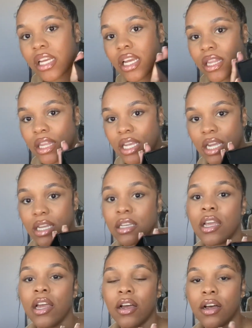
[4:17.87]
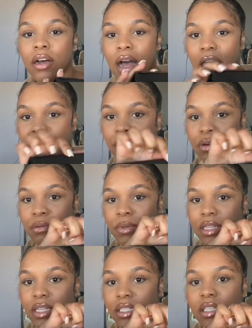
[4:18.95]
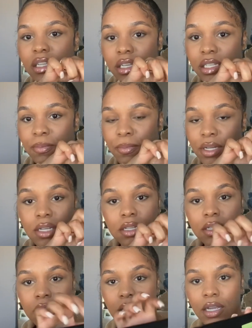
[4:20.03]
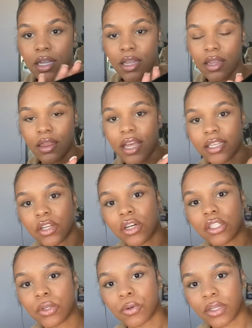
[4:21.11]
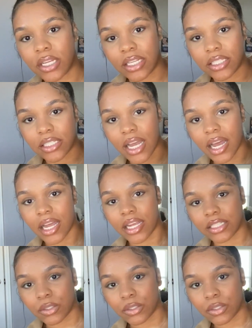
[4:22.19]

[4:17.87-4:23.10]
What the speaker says: And then I don't know what this is, but that's also on the inside as